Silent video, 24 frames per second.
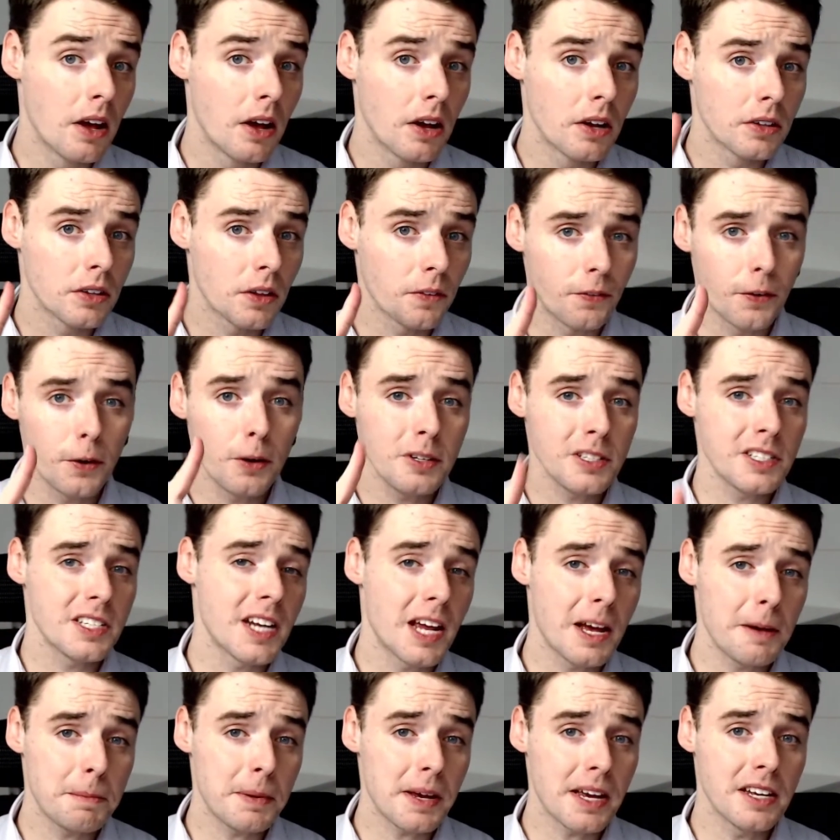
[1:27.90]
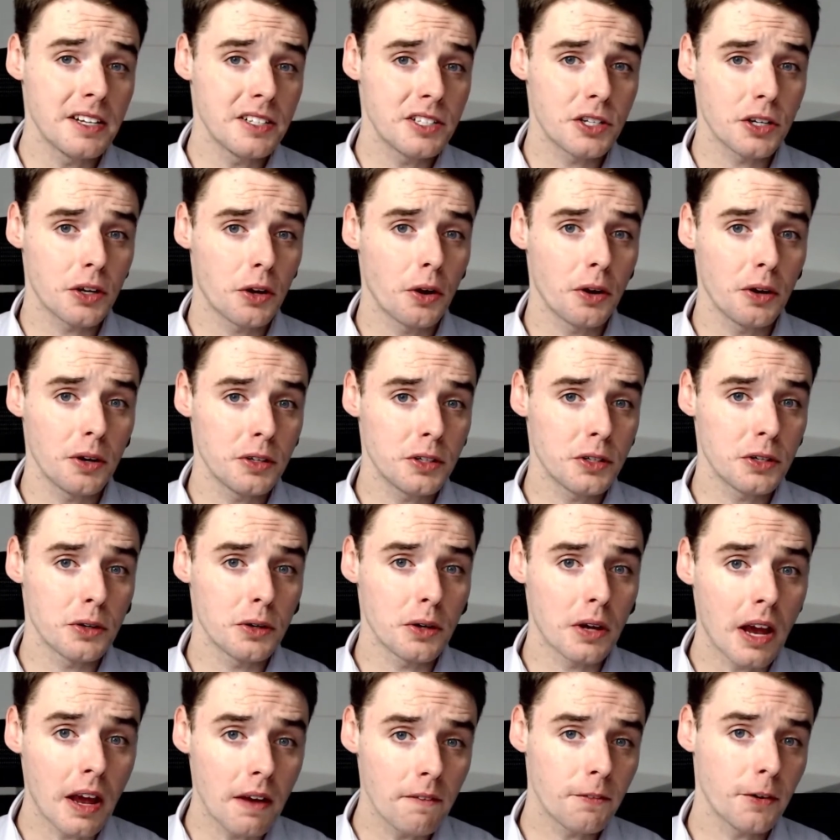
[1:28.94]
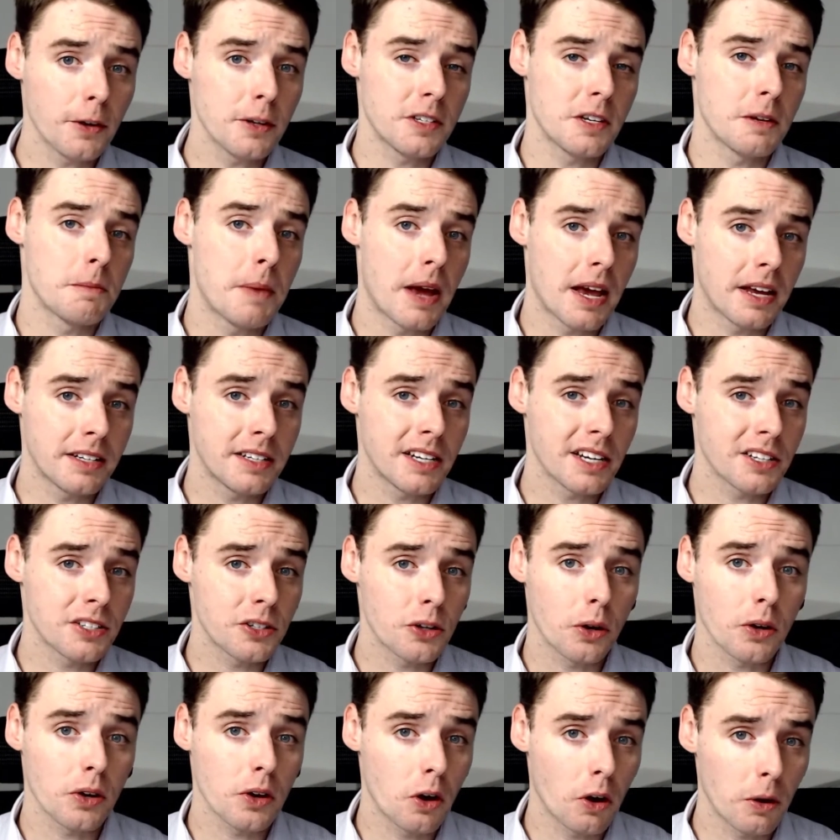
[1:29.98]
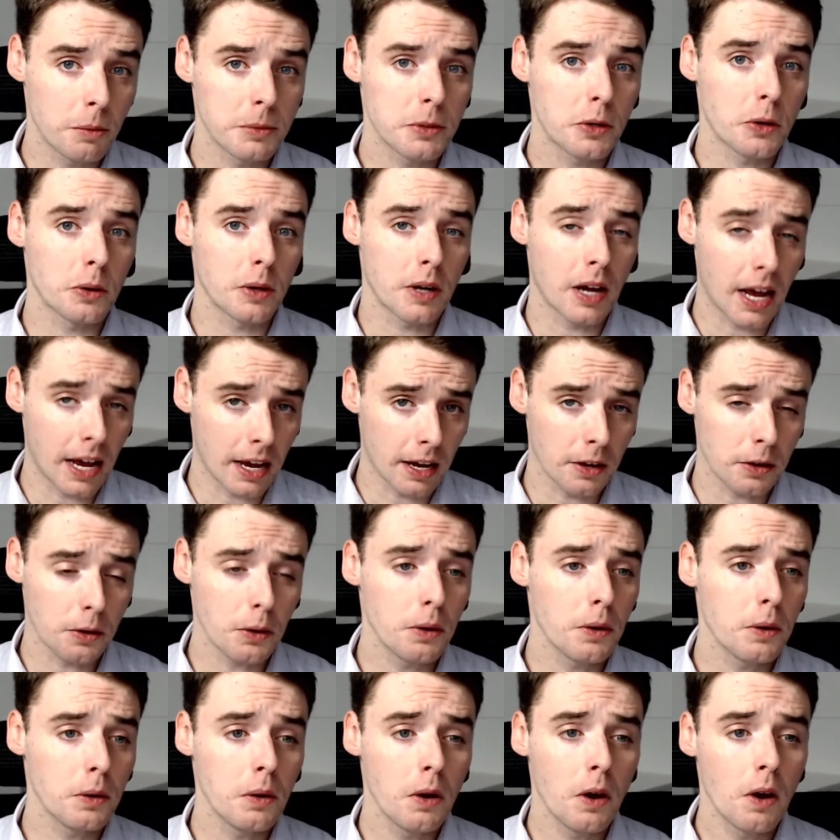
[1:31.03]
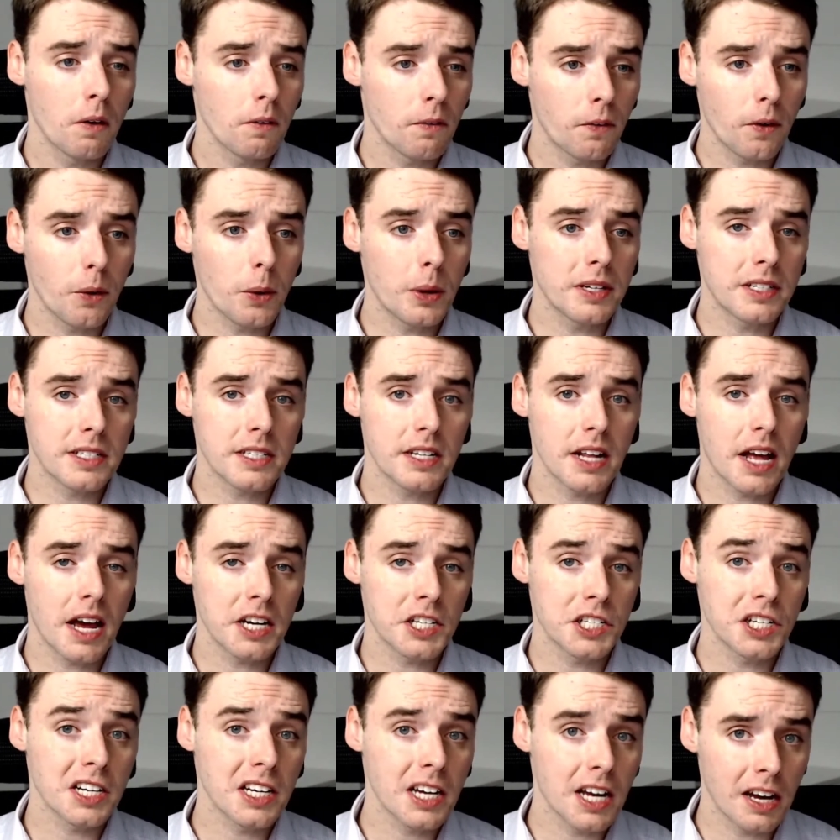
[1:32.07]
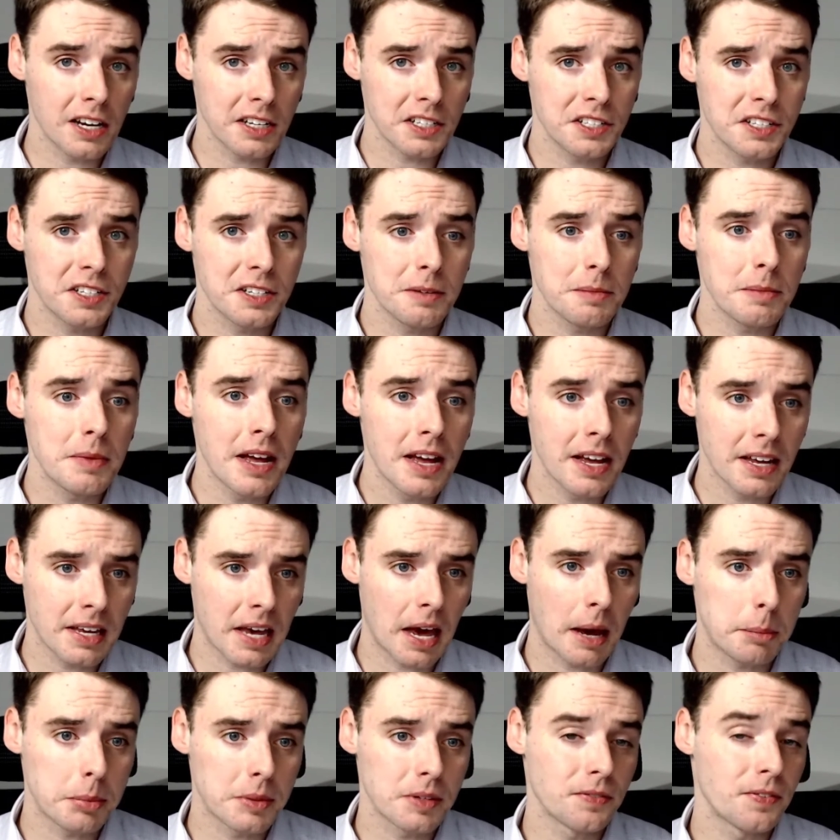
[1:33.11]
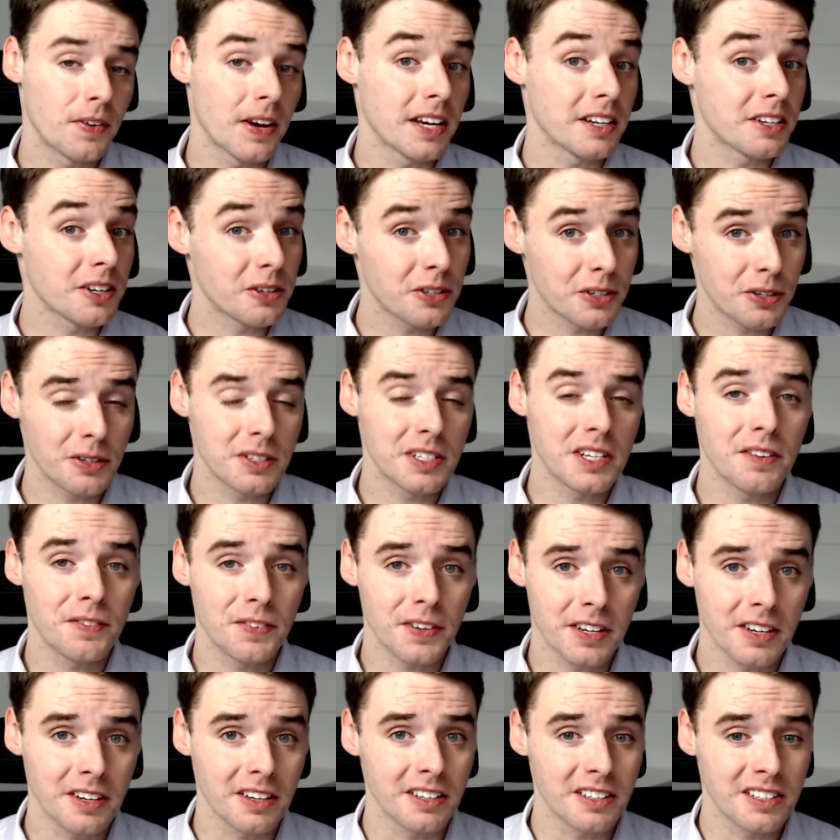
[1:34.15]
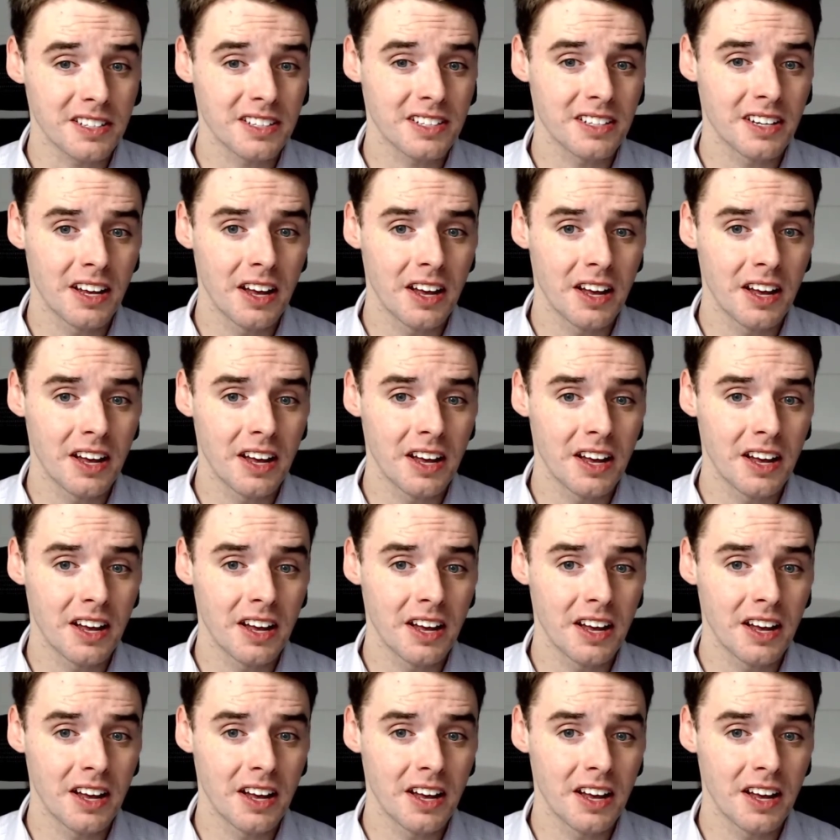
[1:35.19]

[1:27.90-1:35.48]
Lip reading: The first step is to go to infosemantics.com.au/custom Captivate certificates.